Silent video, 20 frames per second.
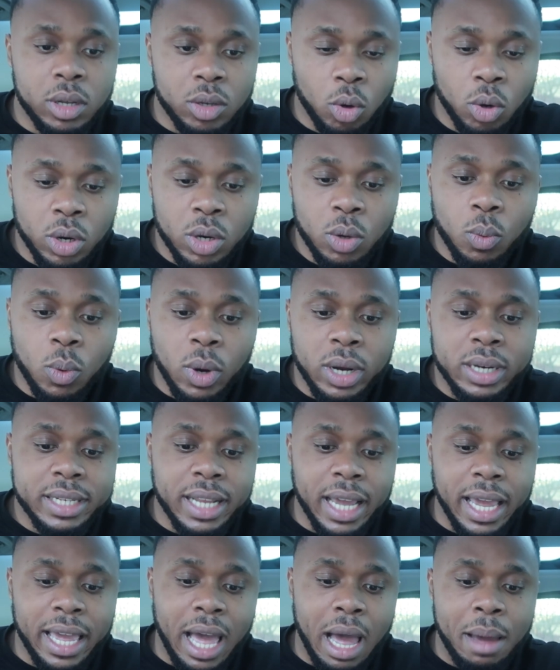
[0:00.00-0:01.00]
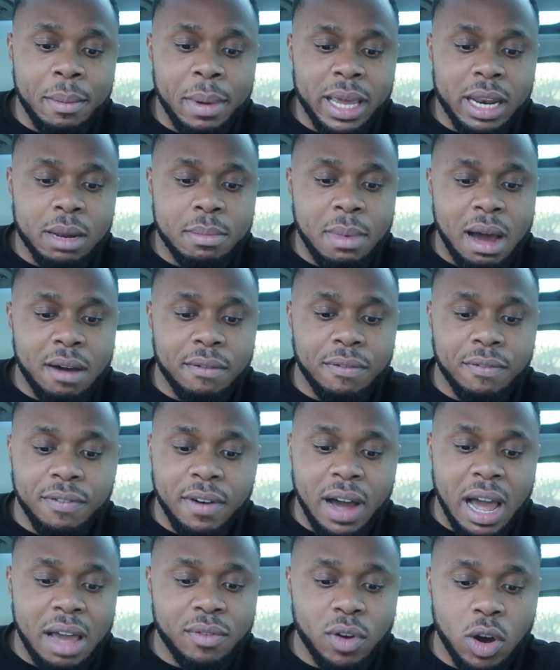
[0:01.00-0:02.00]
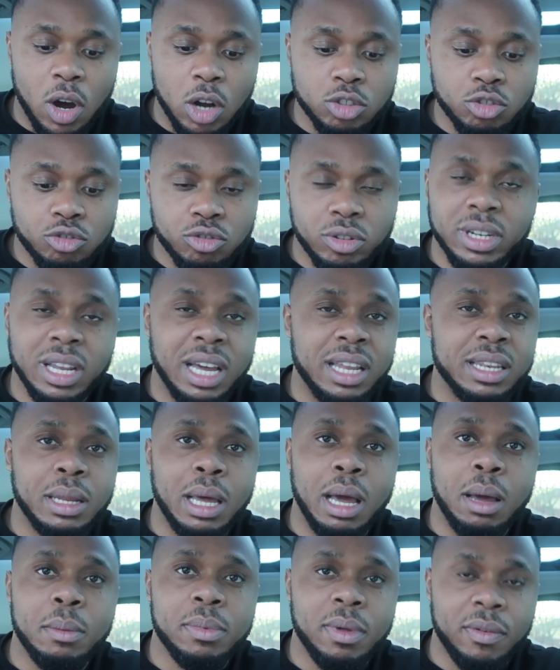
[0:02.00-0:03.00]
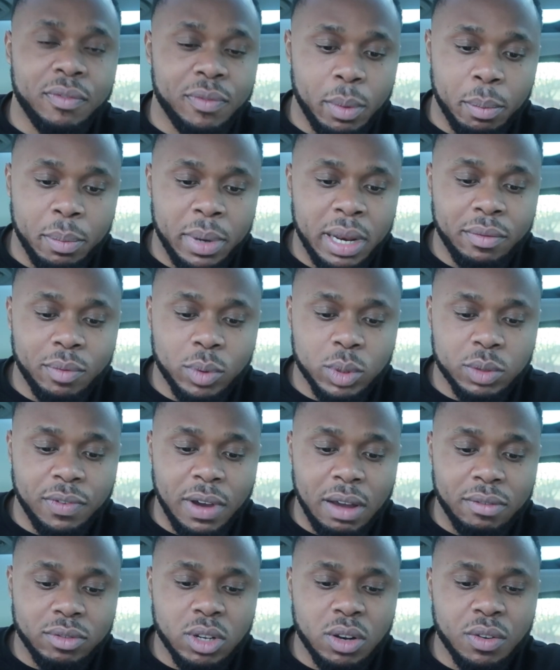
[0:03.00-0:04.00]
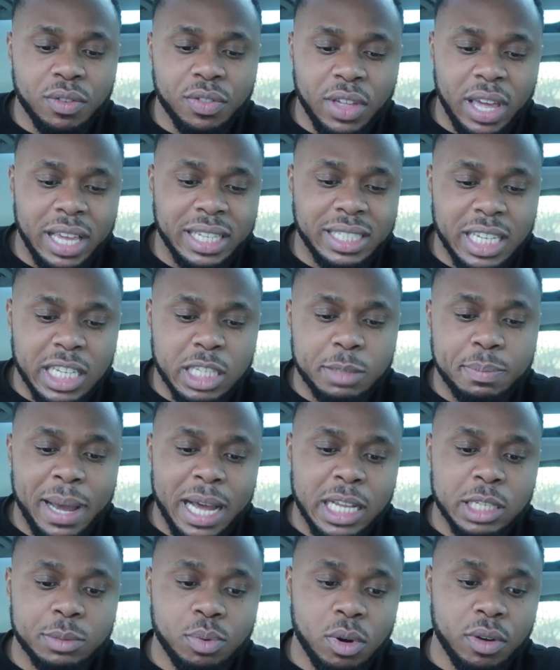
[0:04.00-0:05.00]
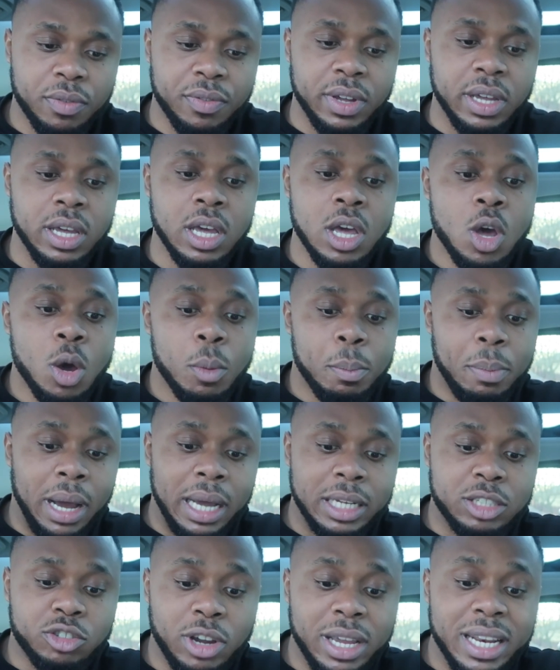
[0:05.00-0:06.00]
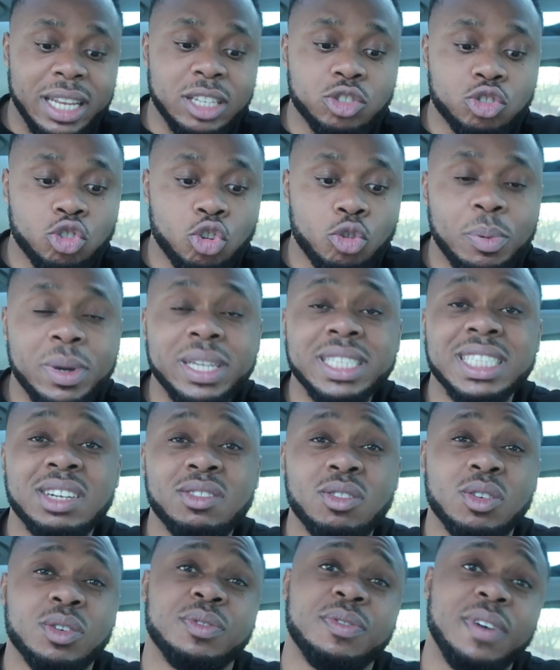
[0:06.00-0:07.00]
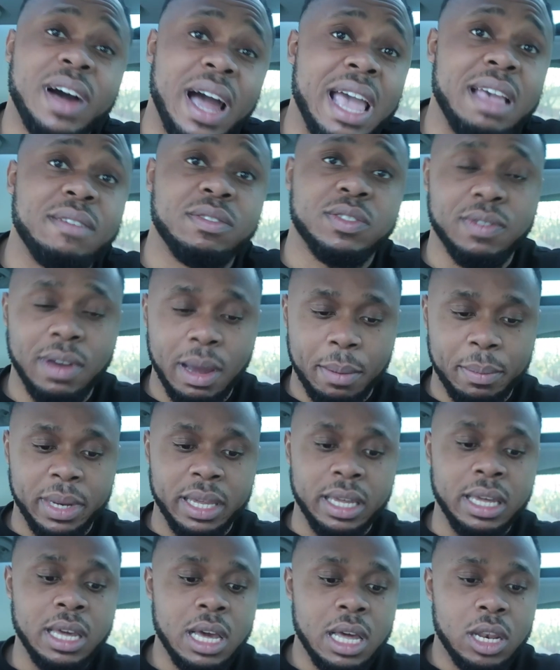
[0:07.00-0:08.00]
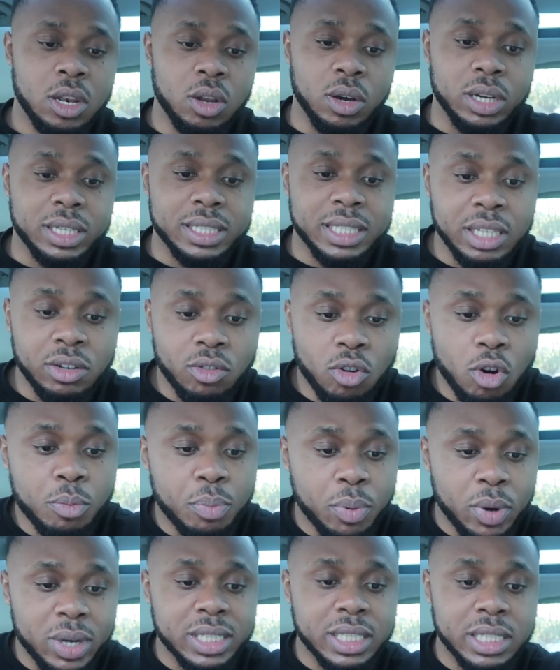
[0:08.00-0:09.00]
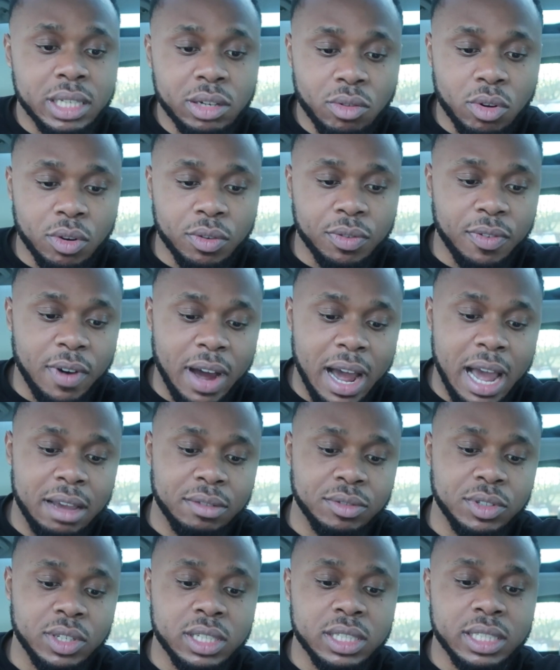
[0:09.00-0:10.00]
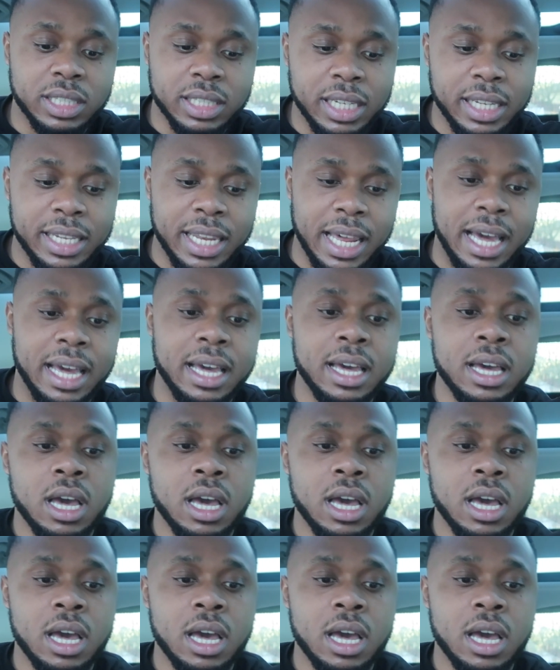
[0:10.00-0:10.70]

all in one day, I made about 500, and I believe it was £536 profit by trading 0.05s, family. Look, 0.05s, you can see that.